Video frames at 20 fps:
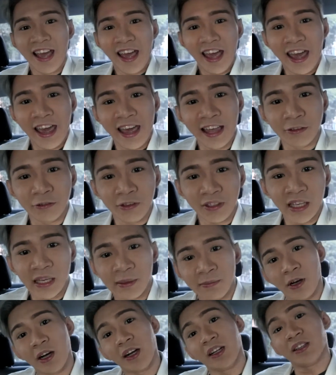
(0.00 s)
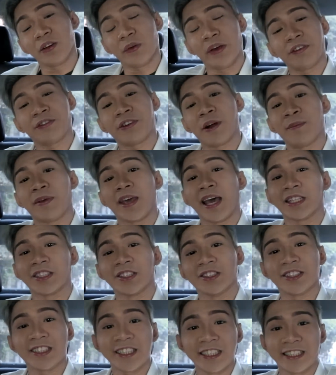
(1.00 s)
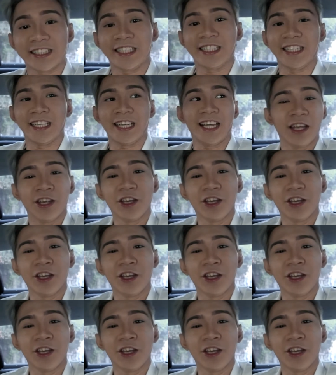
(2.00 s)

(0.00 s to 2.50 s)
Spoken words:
And we came all the way from Quezon City.